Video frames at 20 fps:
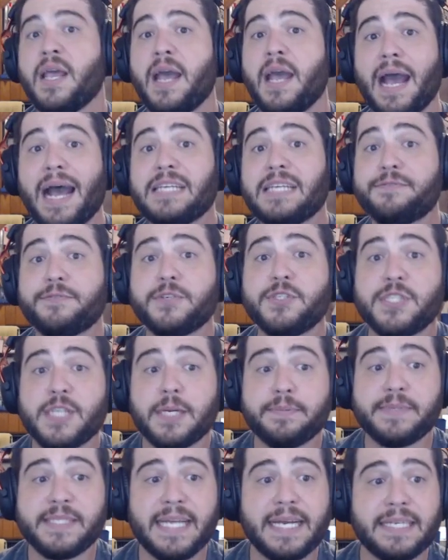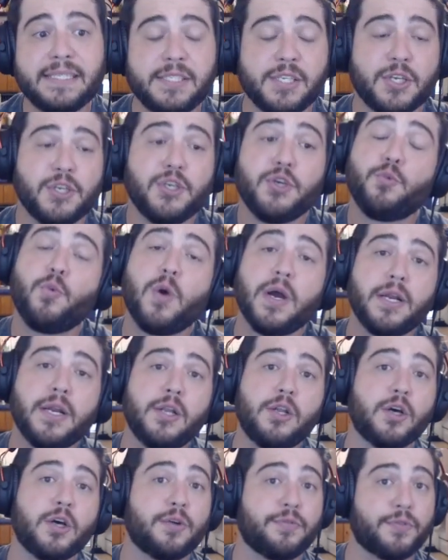As for substats, you want to
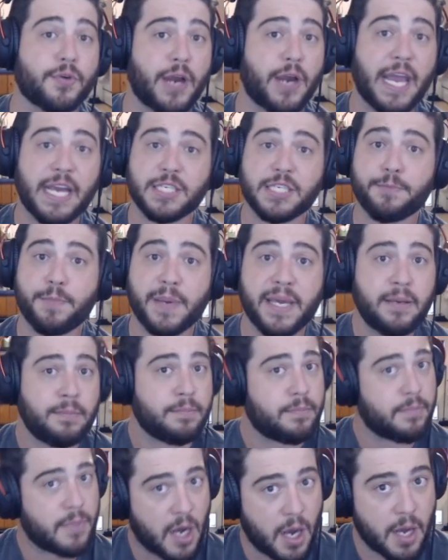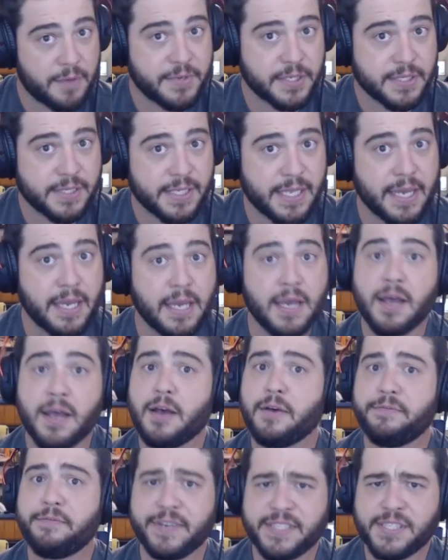look for HP, obviously,
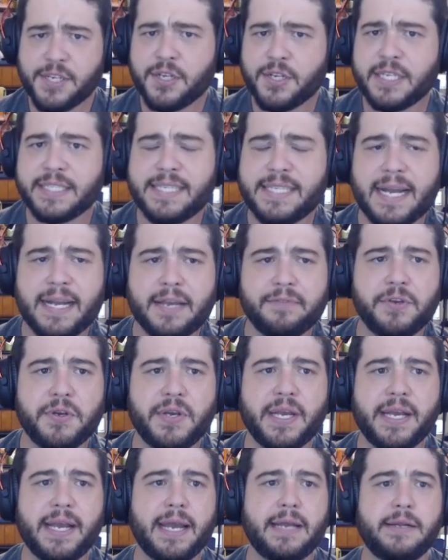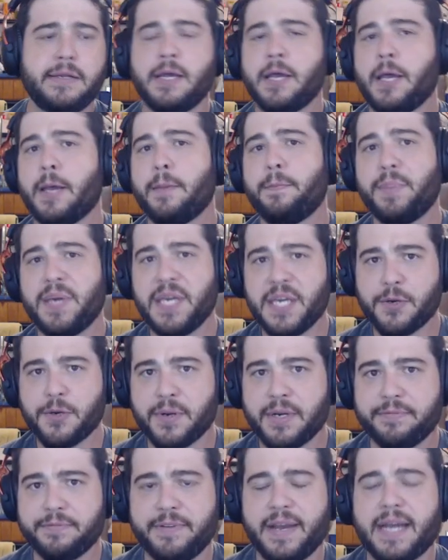physical attack if you can get it,
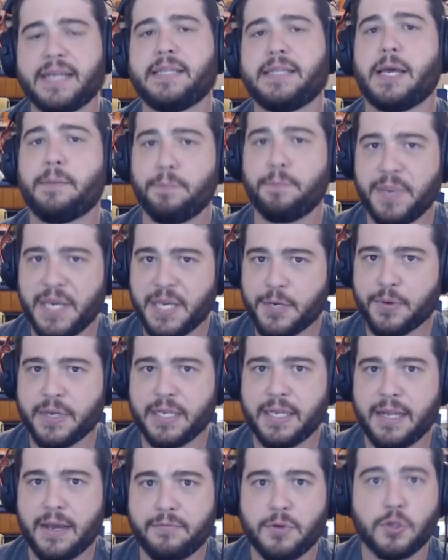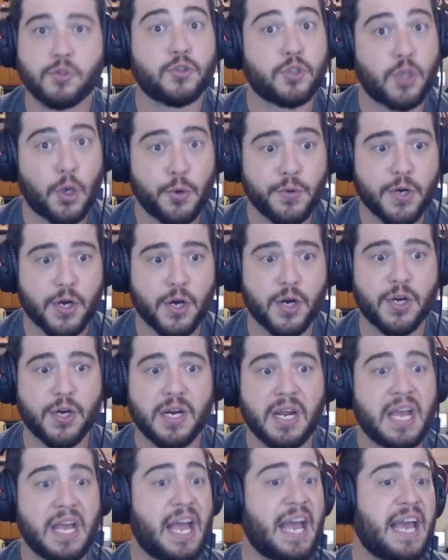P-crit effect and P-crit level, don't
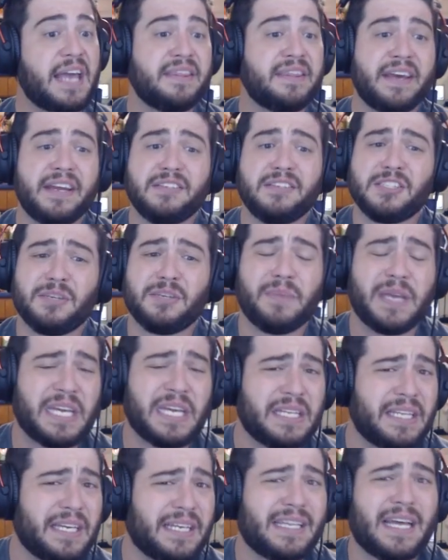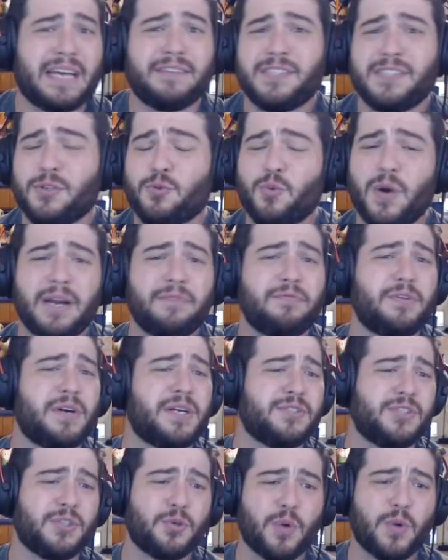hurt, and then some healing, lifesteal, whatever
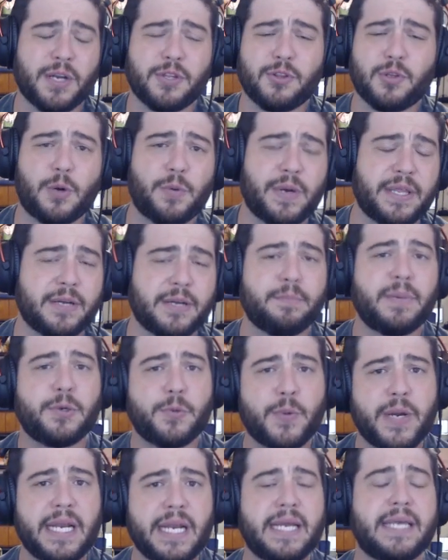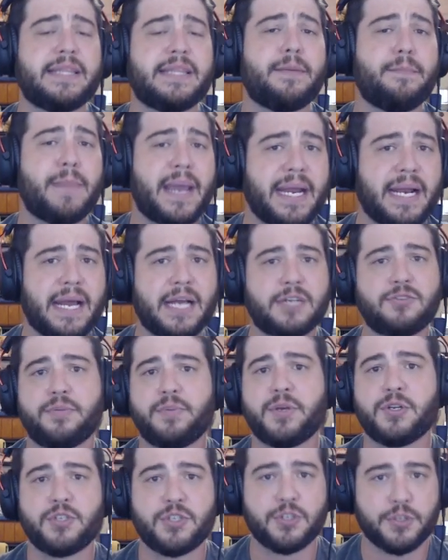else you want to throw in there. But really, the main
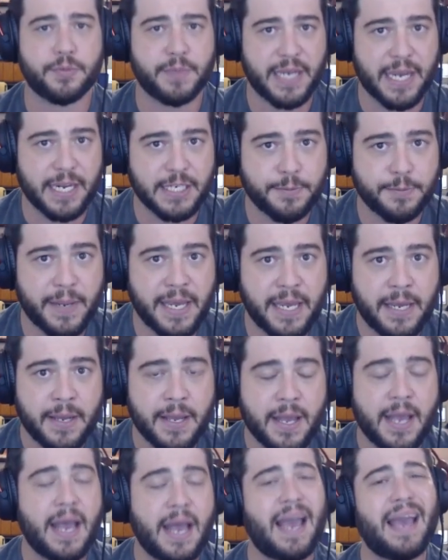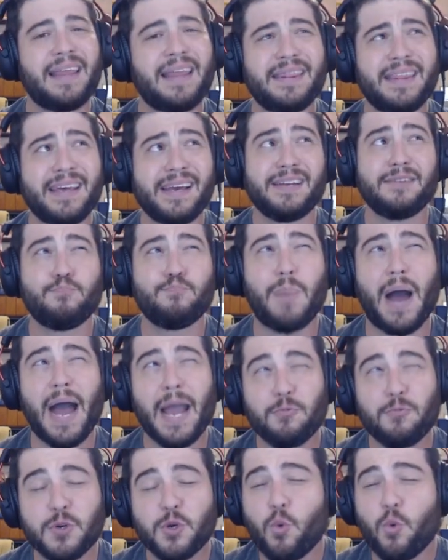attribute should be HP, and then
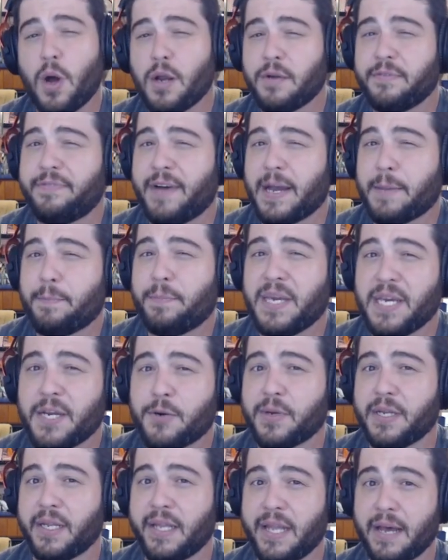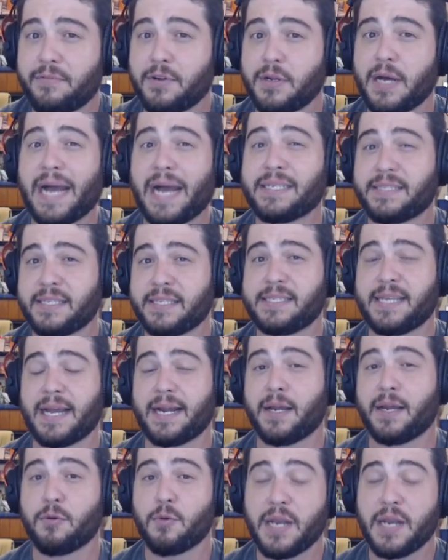I would qualify P-crit level as the
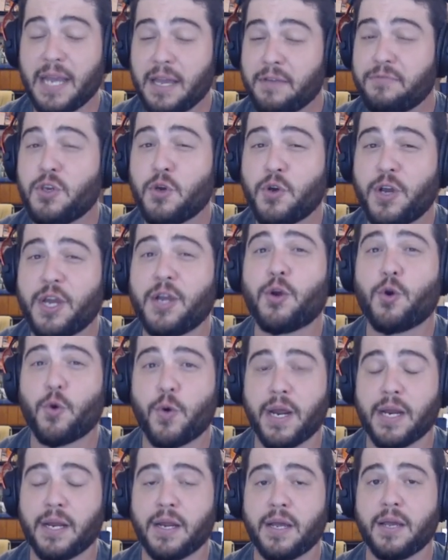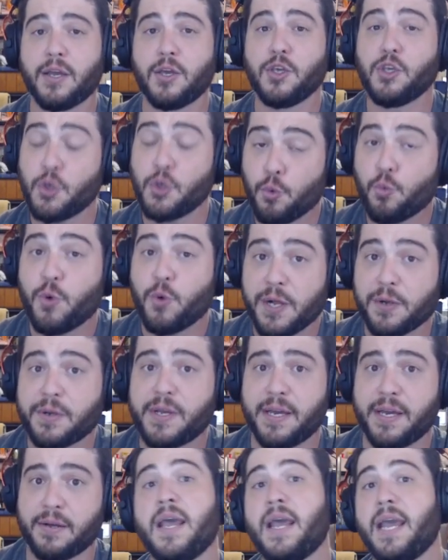second one. If you can crit, you will
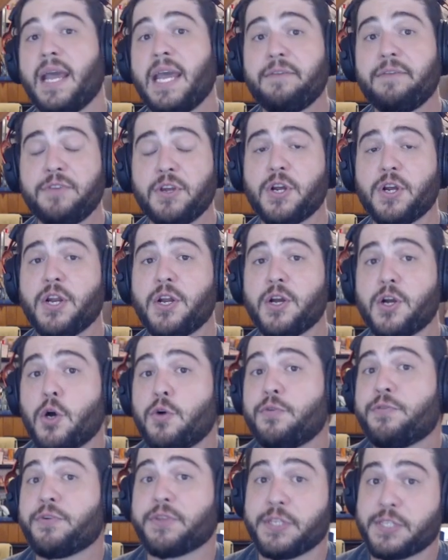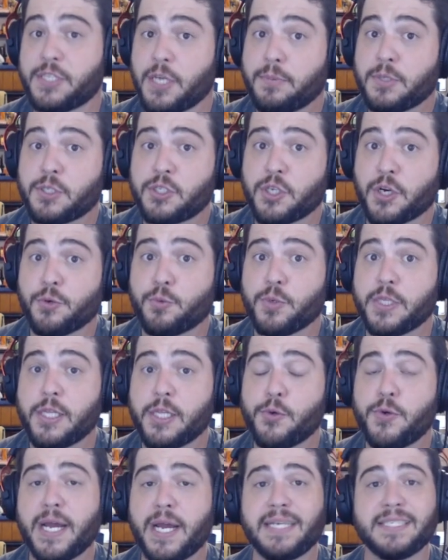kill. If you're gonna go for the double turn with
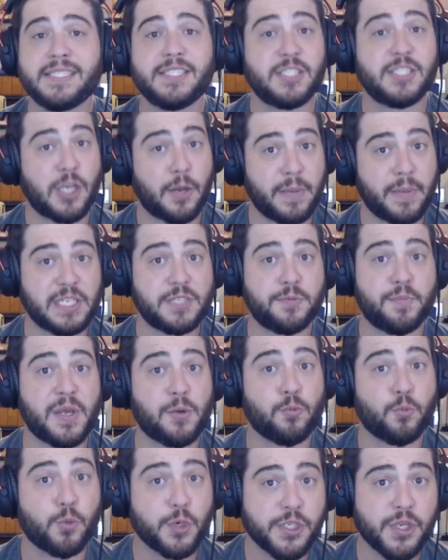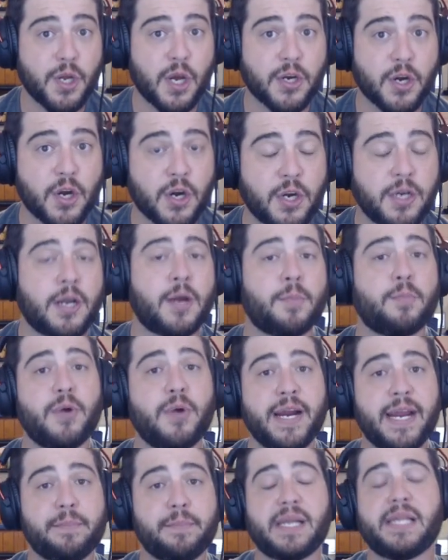Luna, some HP would not hurt.
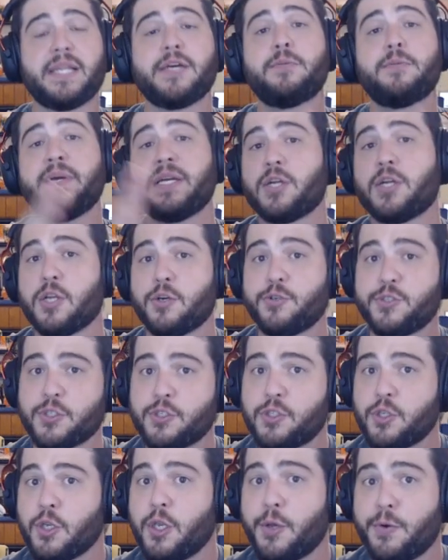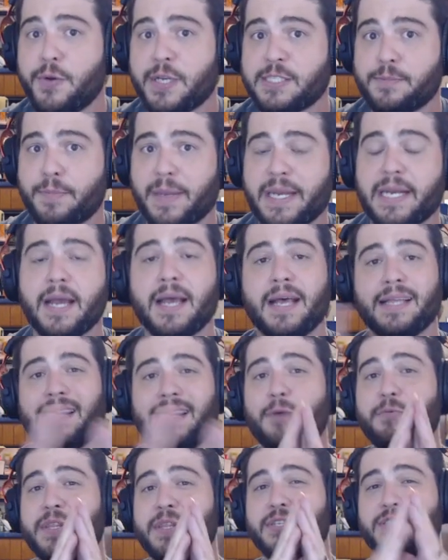Bring him a little bit closer to Luna speed,
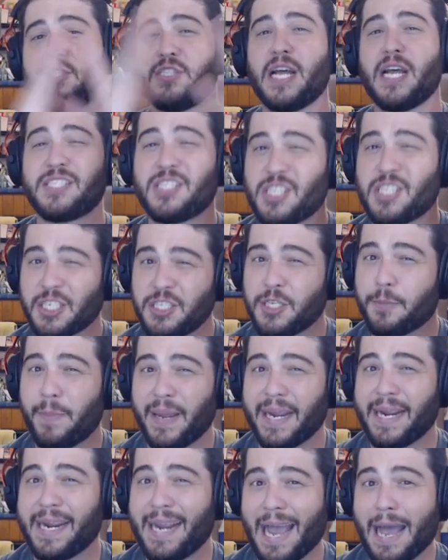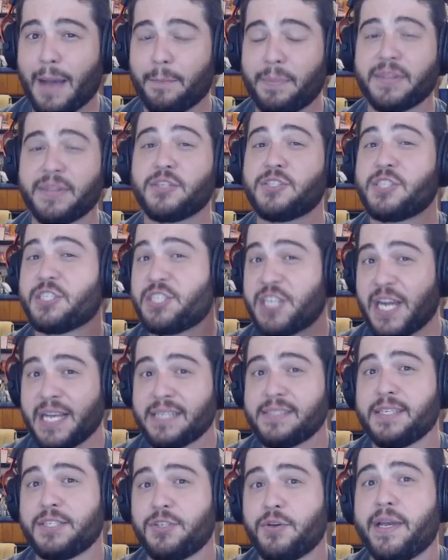that way there's not such a big gap and there's a
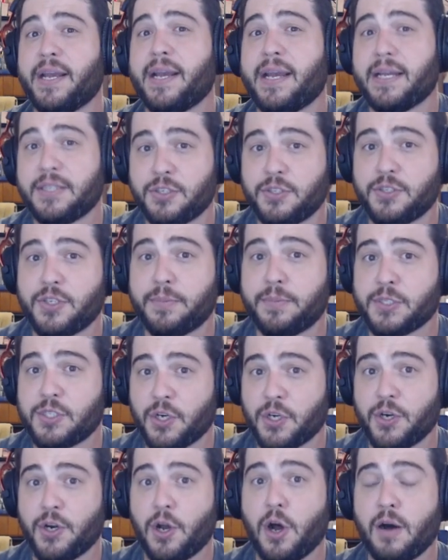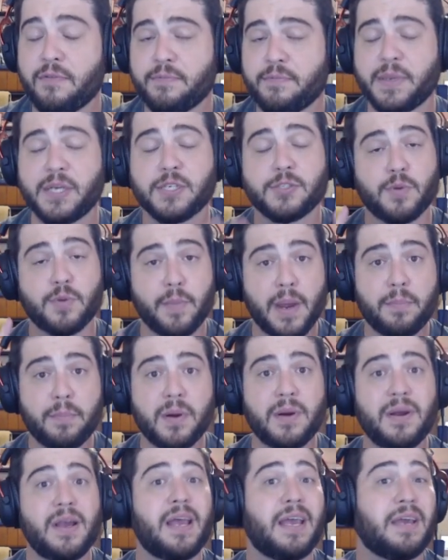chance that you can get the double turn off. Because
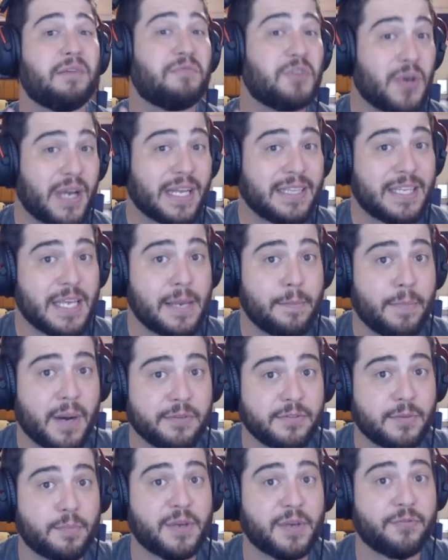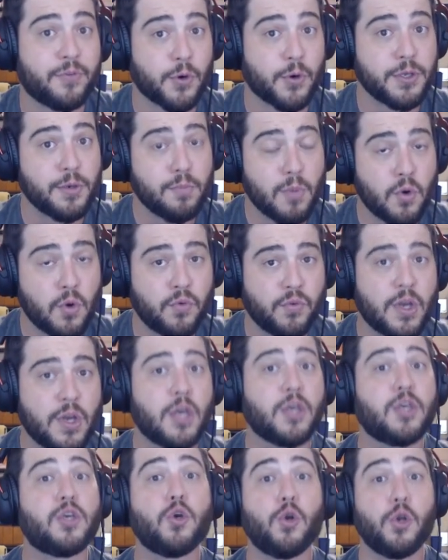remember, if you get debuffed before you move,
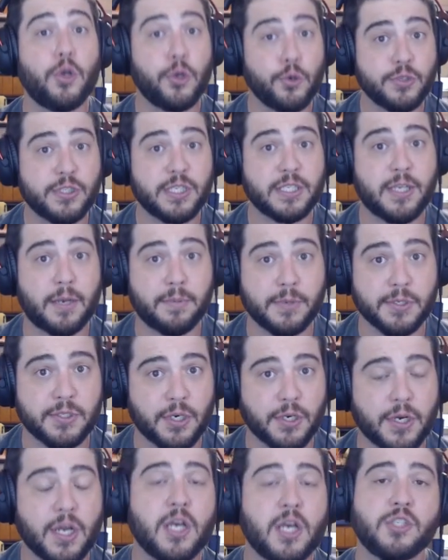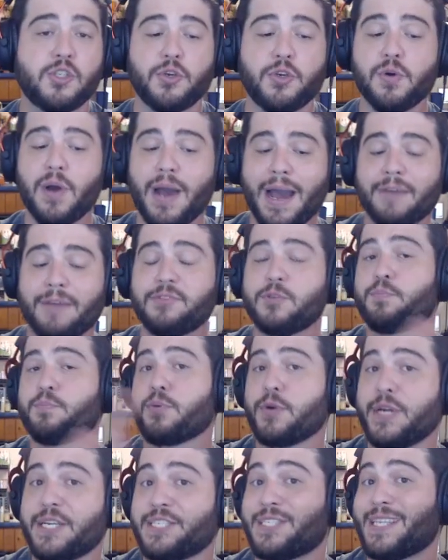you lose the double turn. So you have to
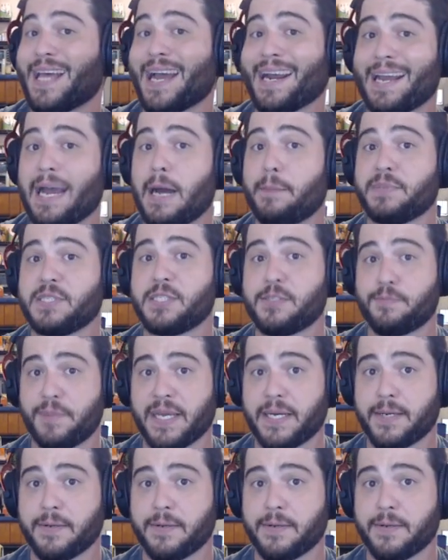bridge that gap in speed.